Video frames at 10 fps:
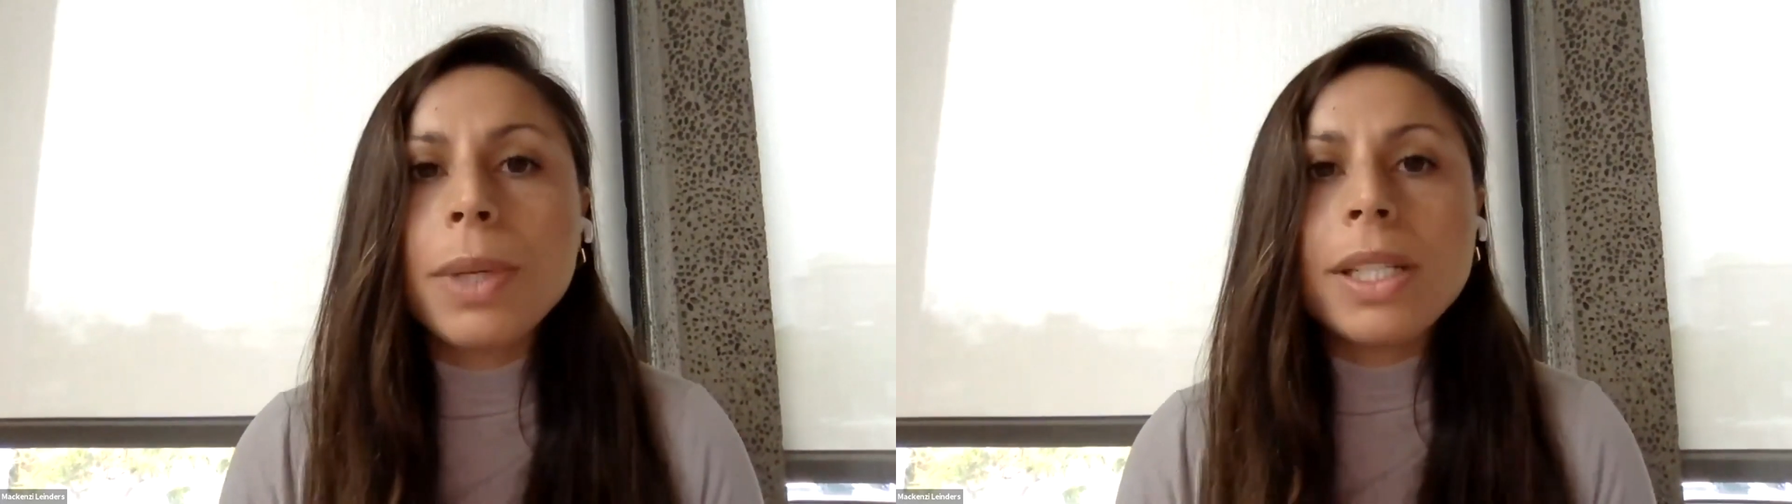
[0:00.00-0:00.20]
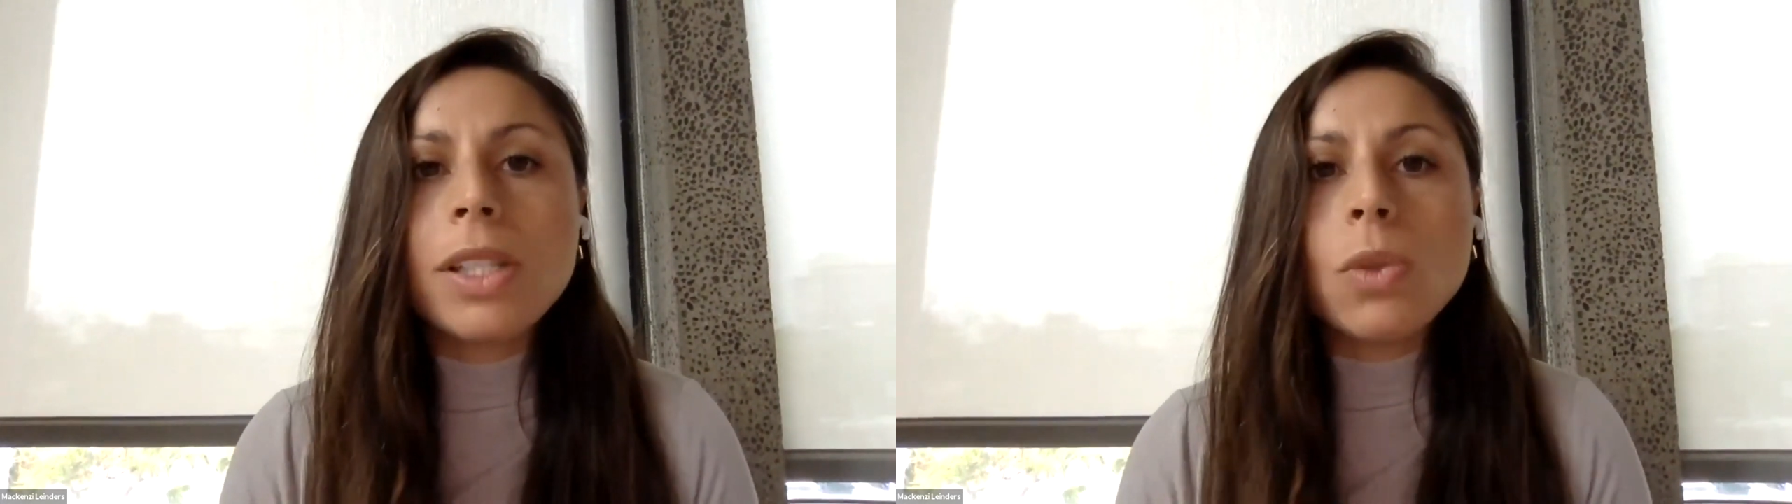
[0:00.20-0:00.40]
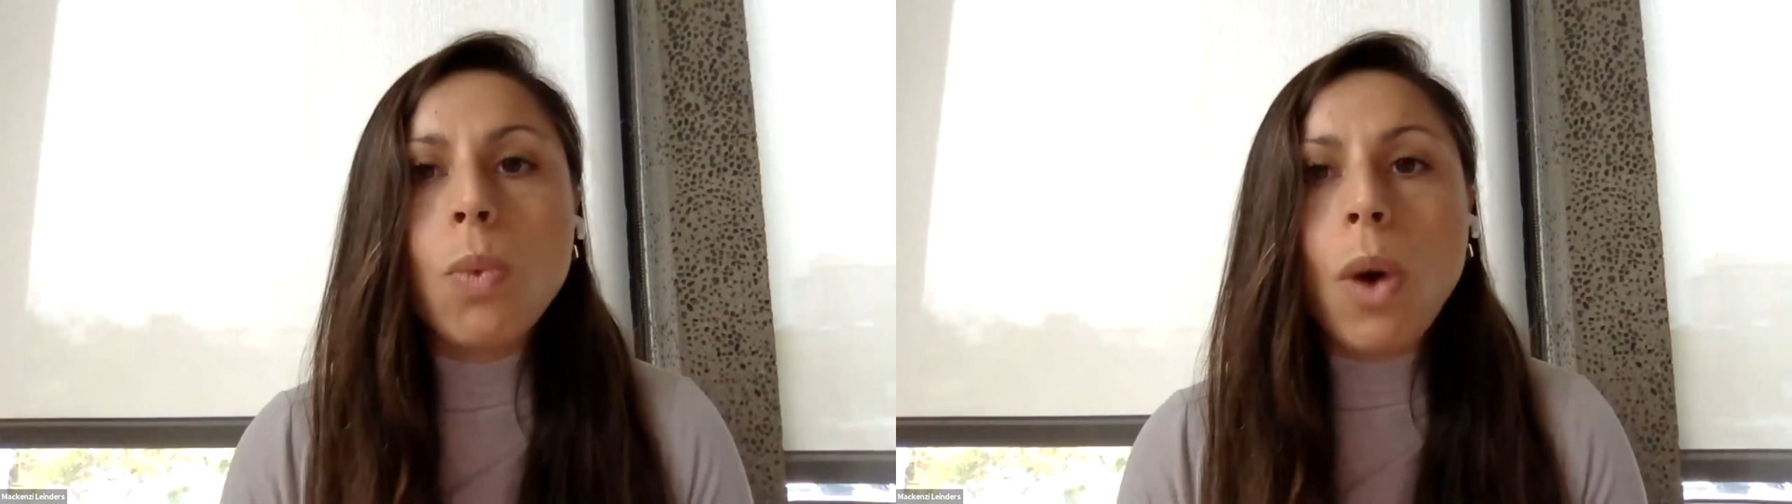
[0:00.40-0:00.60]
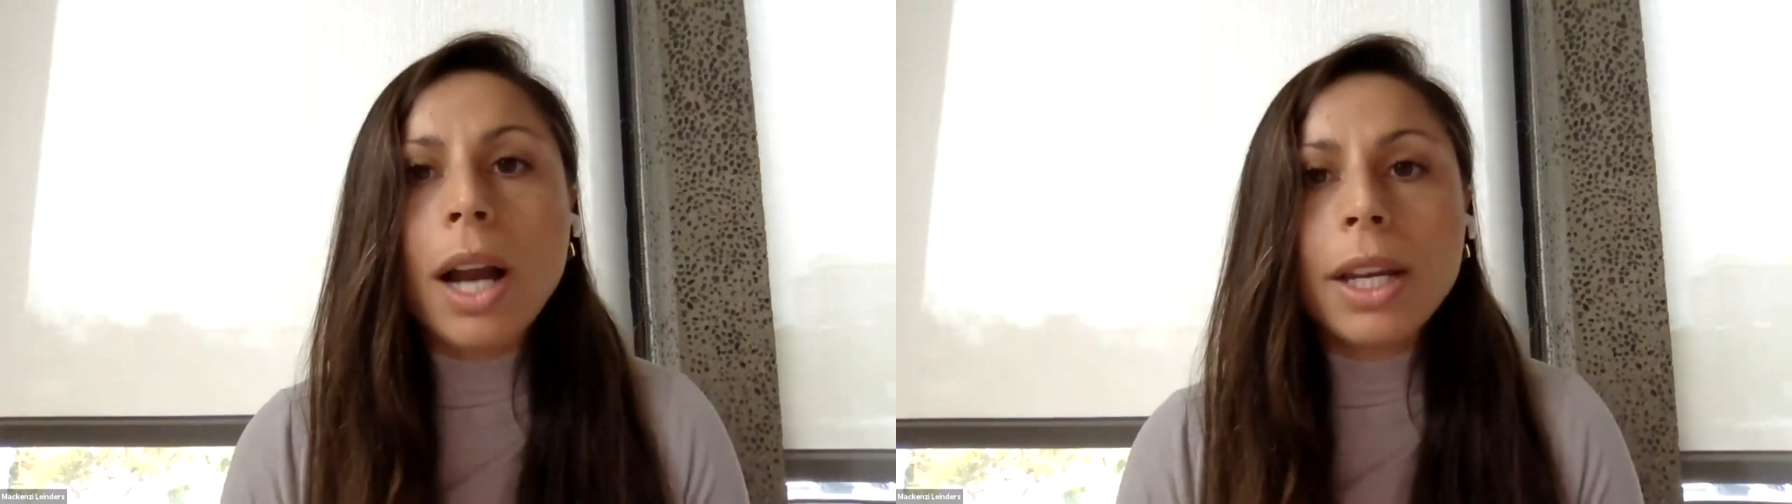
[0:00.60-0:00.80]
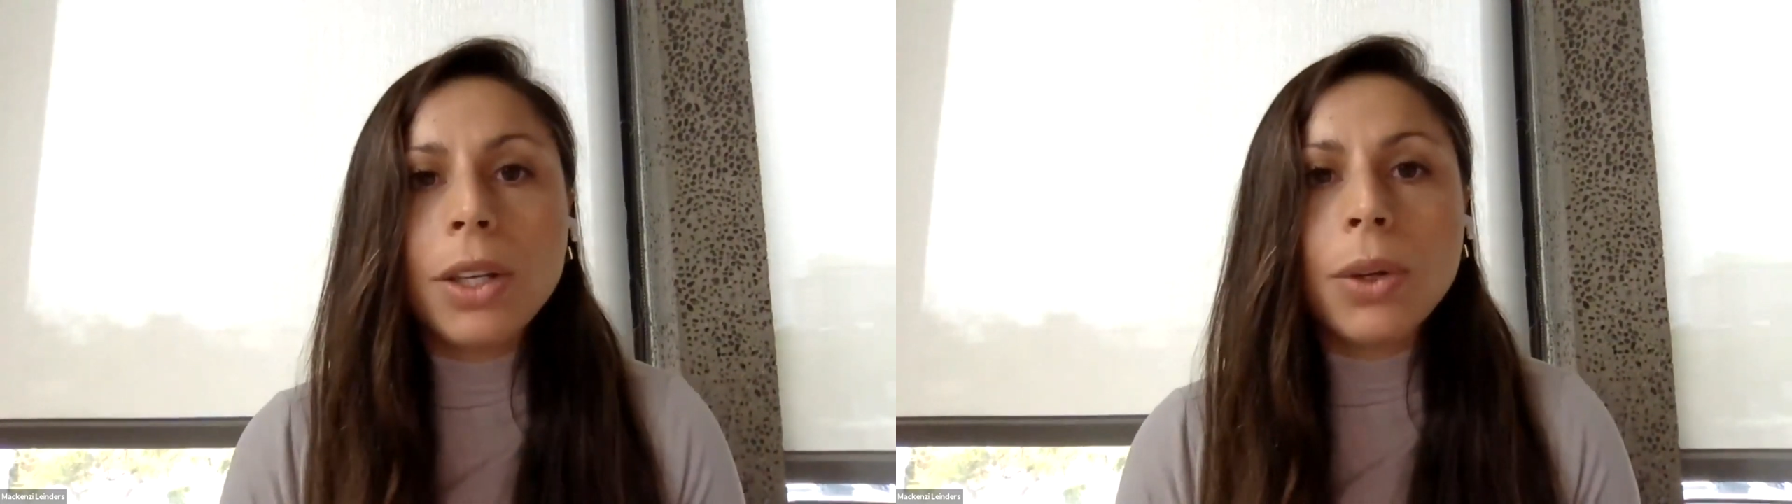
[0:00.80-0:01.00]
reasons
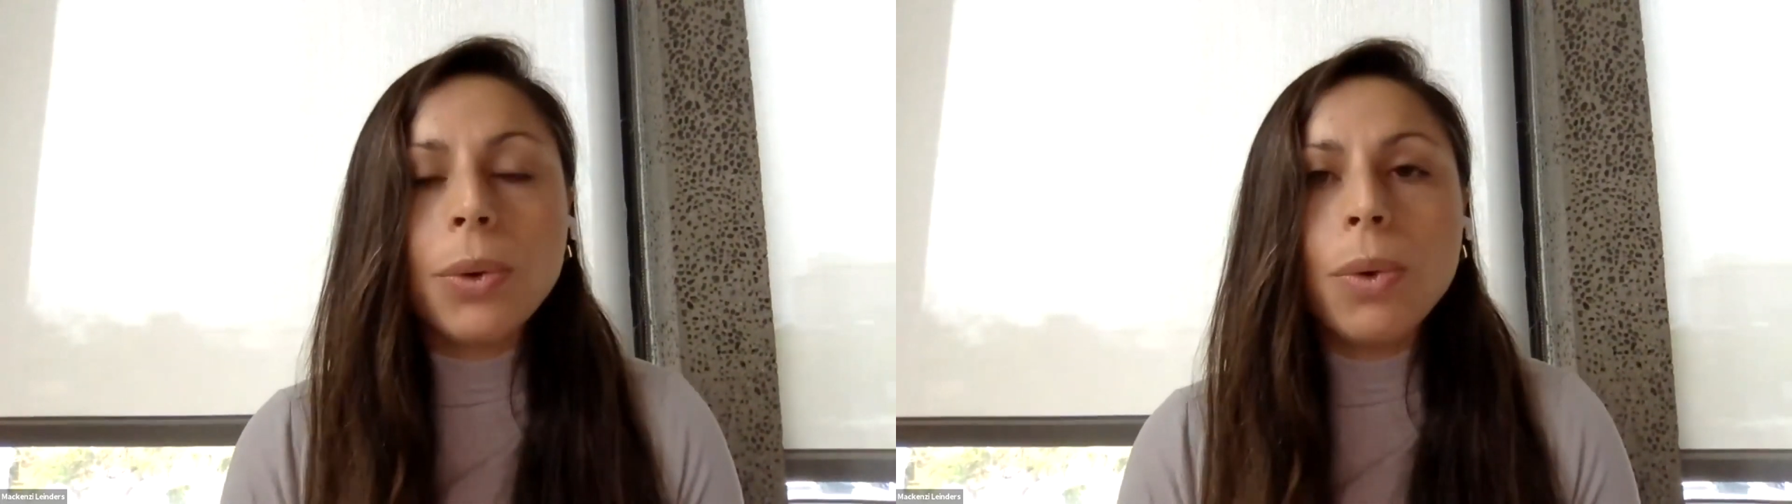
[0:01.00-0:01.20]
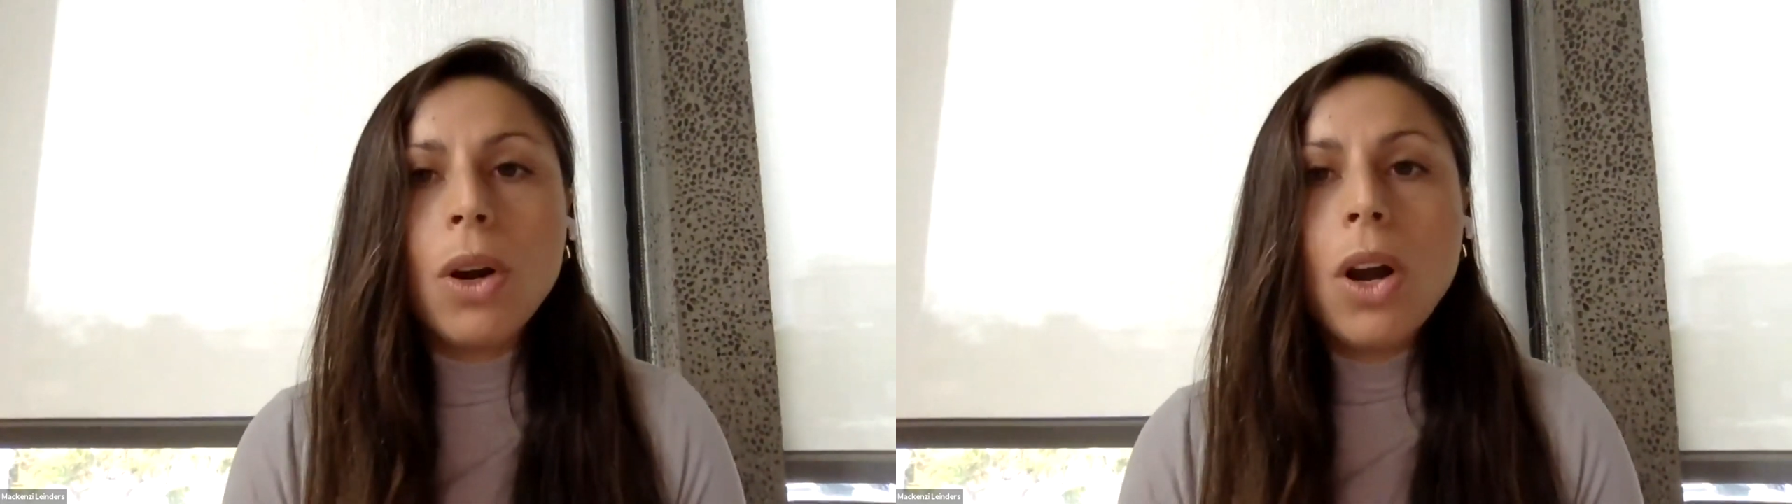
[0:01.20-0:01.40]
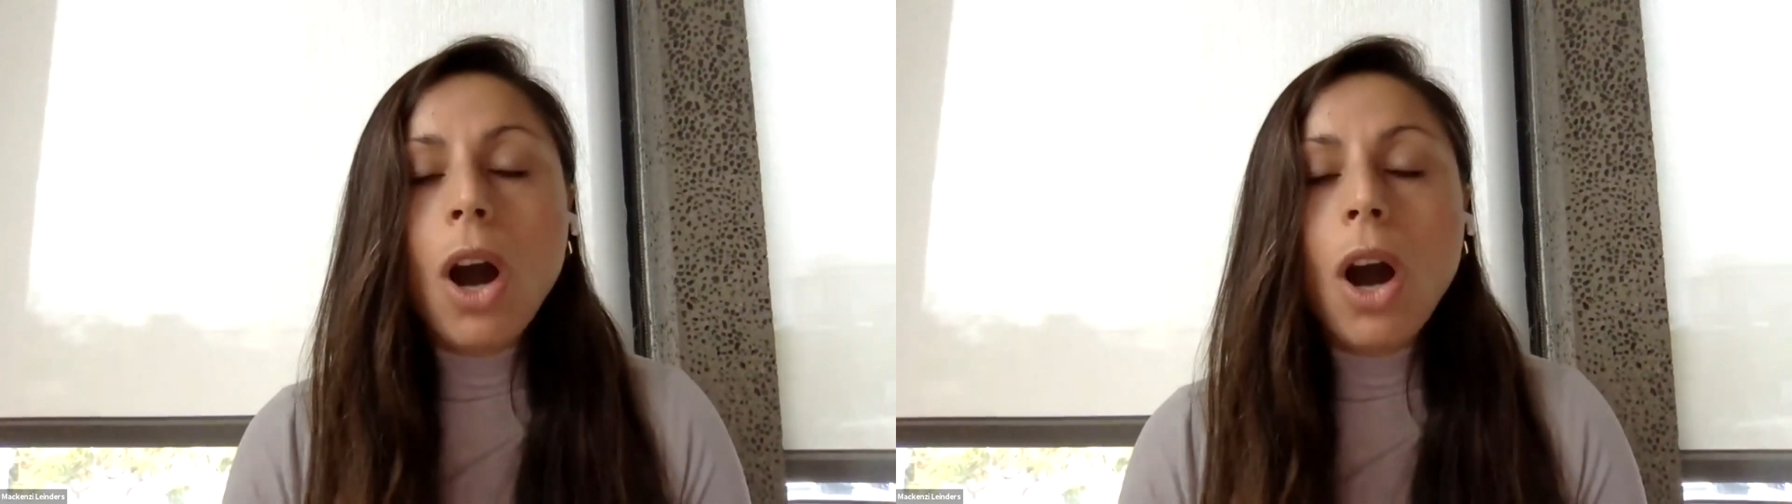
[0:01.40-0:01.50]
why you